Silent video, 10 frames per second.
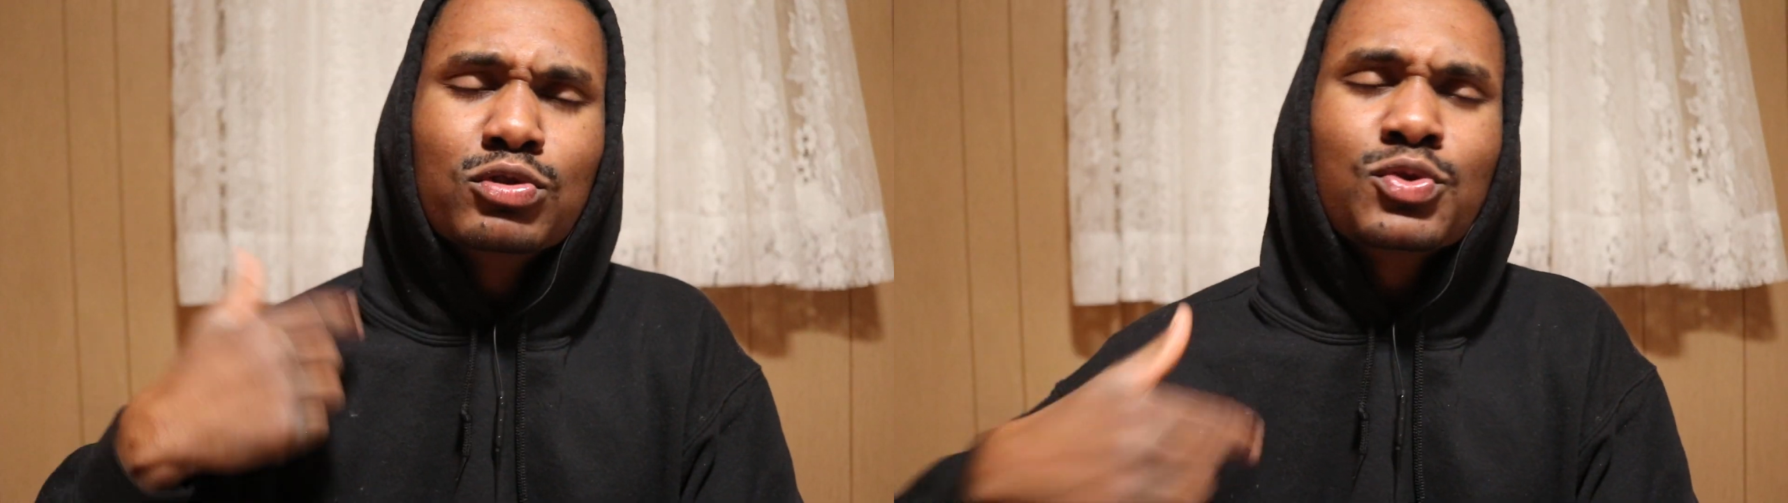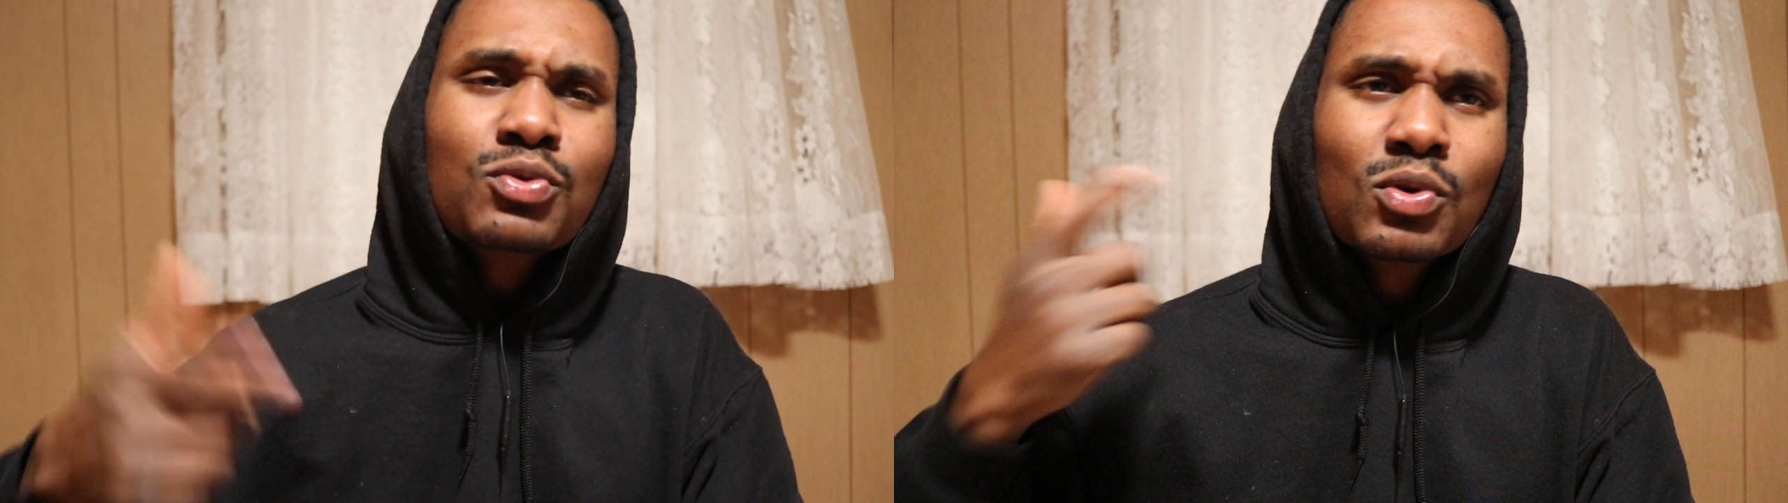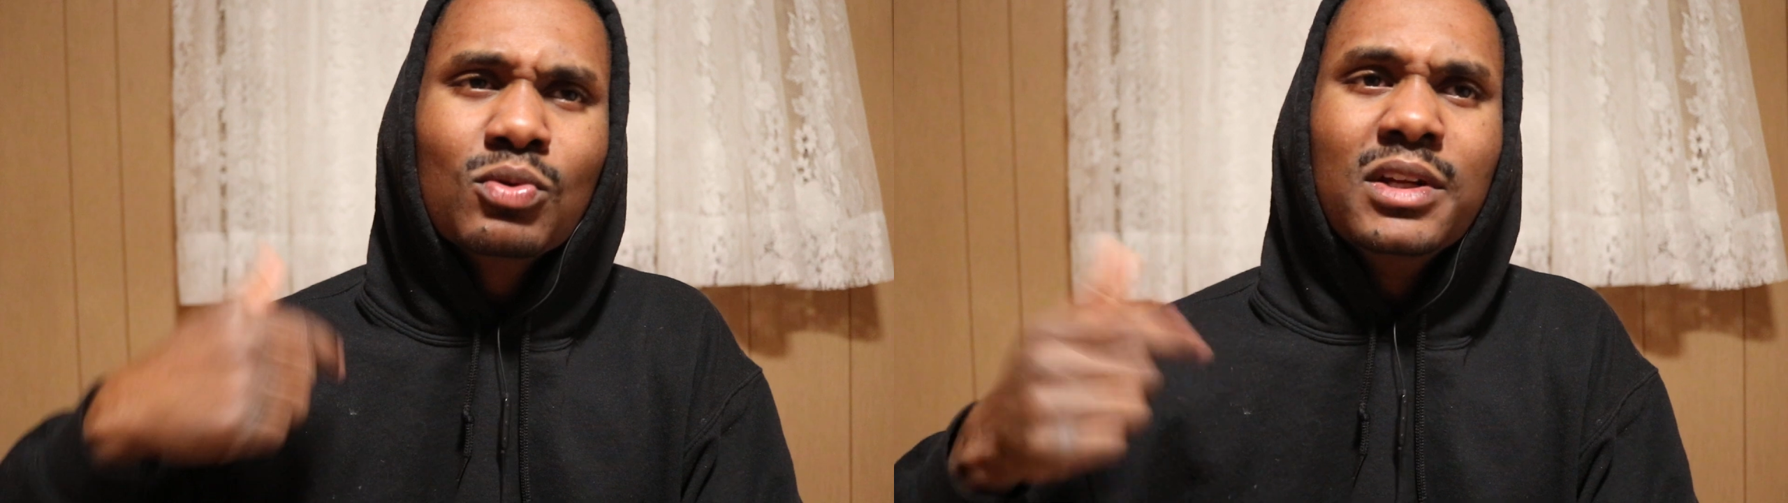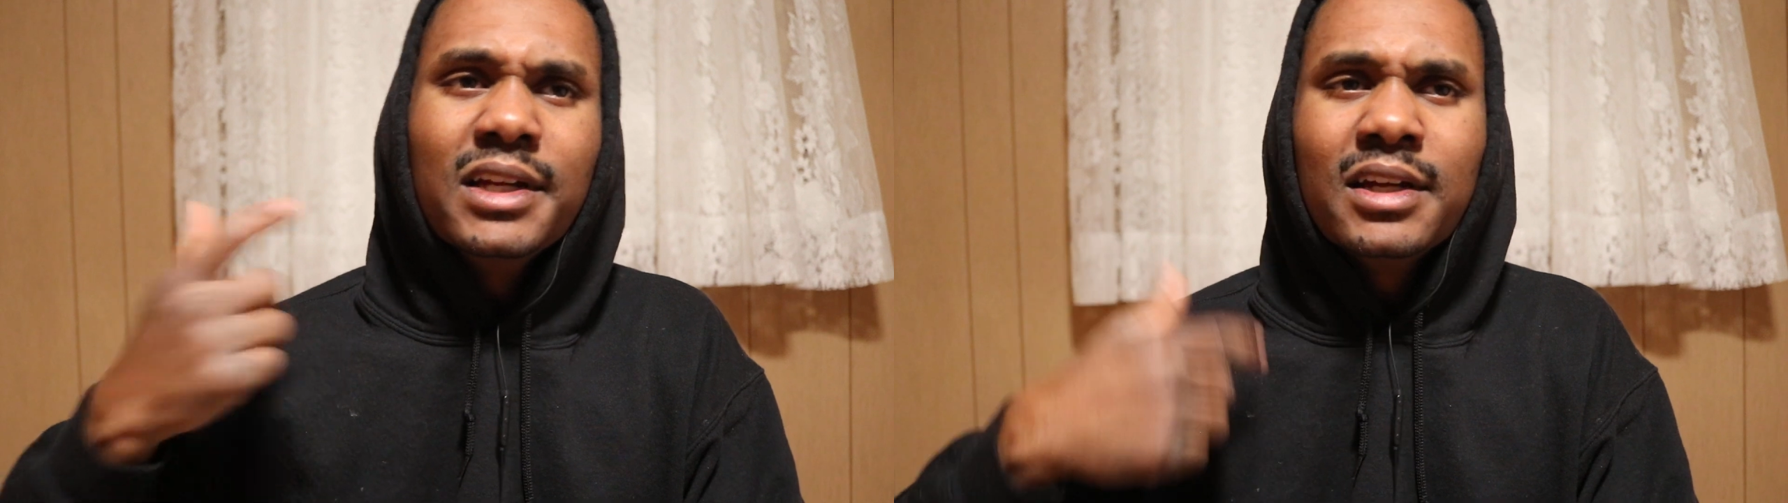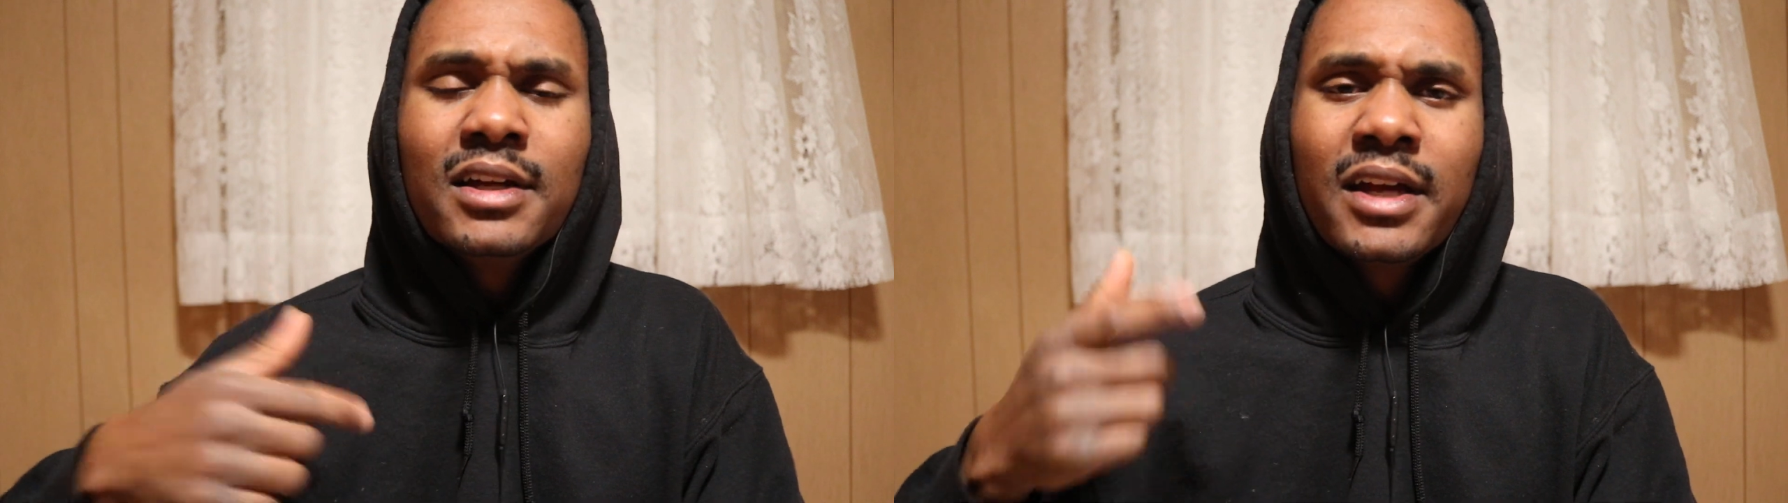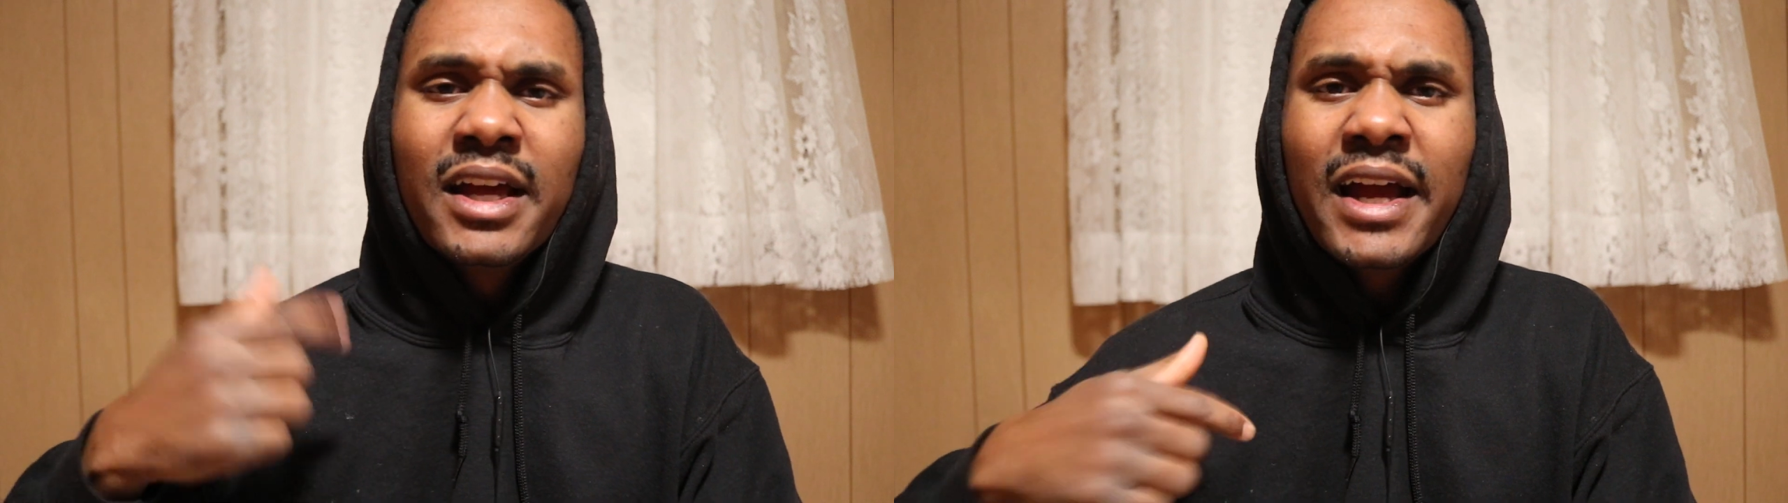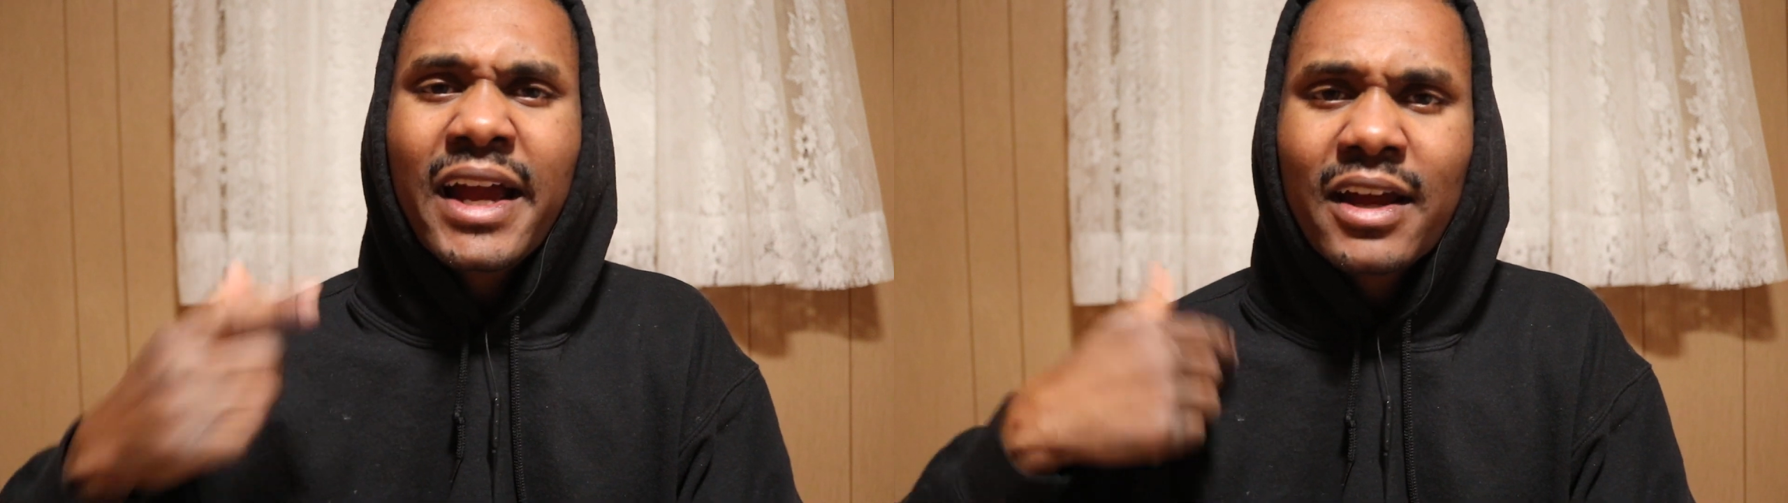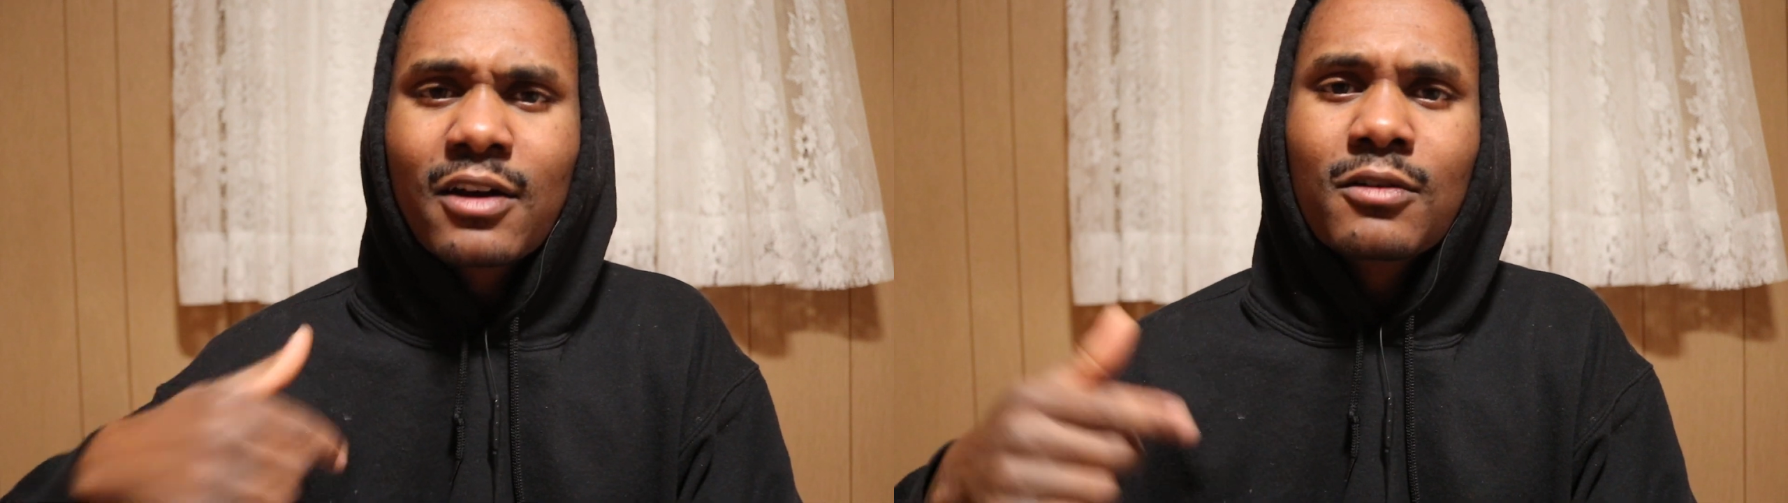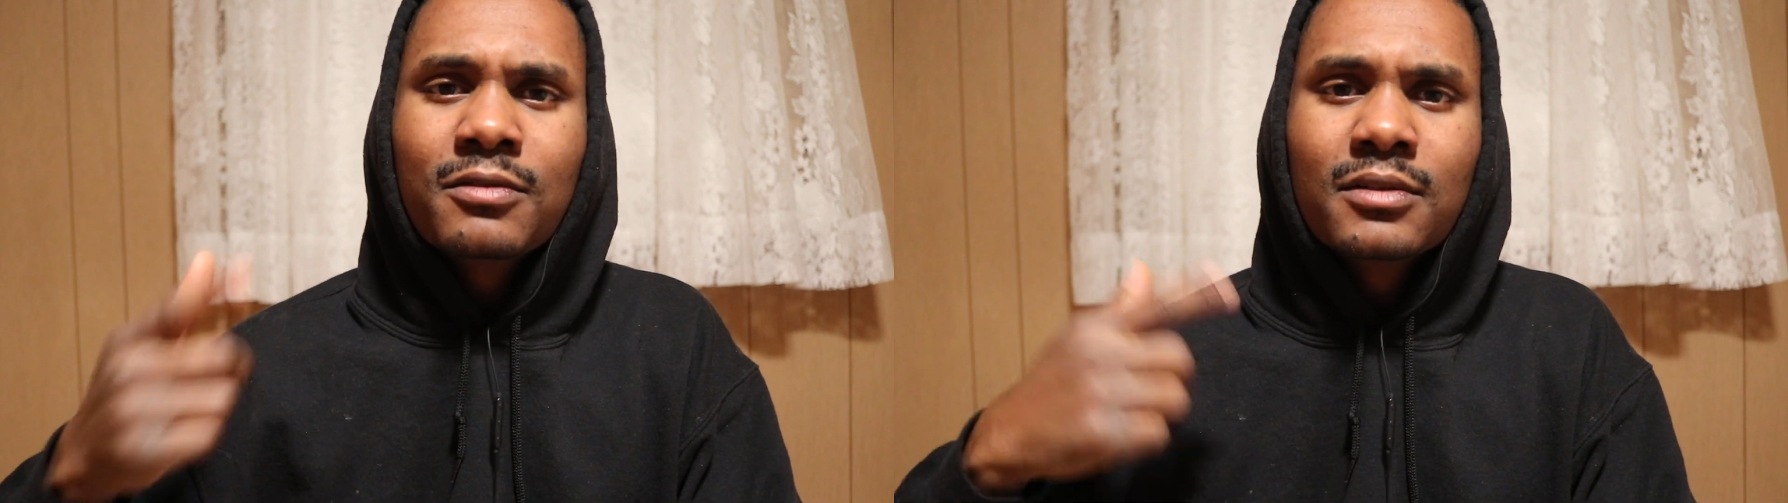truly have